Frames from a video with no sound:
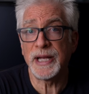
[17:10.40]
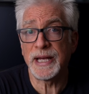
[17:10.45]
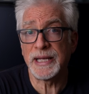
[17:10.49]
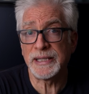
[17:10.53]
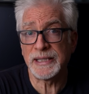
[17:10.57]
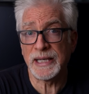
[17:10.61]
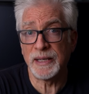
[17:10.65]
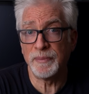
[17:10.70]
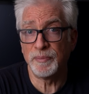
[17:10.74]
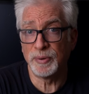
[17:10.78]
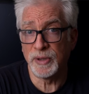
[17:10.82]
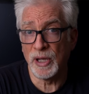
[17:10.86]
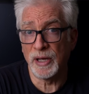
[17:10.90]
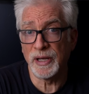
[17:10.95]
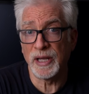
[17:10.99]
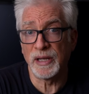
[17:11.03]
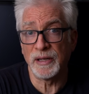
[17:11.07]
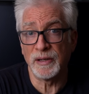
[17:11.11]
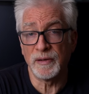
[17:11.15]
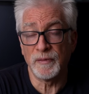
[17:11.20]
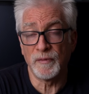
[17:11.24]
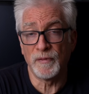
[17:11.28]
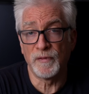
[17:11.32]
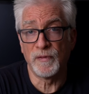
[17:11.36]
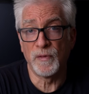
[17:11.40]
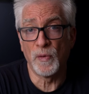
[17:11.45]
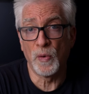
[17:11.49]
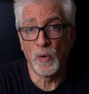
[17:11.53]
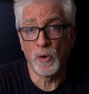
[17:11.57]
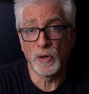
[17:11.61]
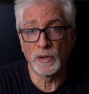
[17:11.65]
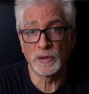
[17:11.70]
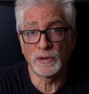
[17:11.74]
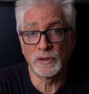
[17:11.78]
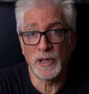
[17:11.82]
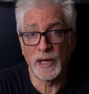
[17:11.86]
as a plugin
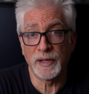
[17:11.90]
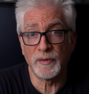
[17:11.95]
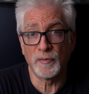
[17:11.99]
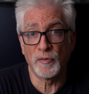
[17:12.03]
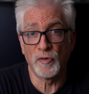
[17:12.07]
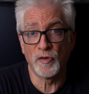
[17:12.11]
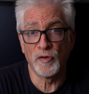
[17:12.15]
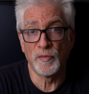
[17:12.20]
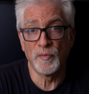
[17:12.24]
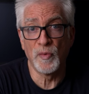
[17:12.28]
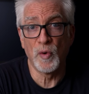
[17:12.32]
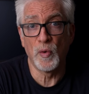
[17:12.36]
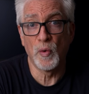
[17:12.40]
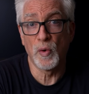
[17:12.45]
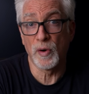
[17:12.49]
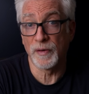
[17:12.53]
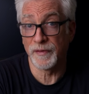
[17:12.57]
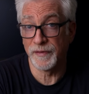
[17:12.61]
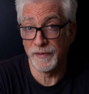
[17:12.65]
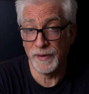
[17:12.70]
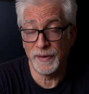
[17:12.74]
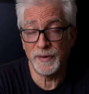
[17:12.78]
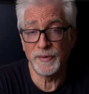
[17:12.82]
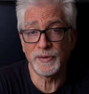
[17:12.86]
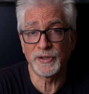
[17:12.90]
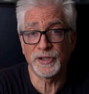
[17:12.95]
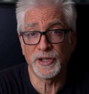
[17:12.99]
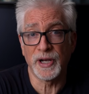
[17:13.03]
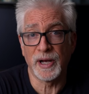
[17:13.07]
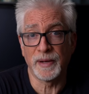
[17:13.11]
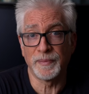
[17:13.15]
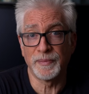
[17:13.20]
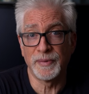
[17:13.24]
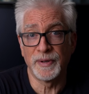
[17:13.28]
for Lightroom or Photoshop.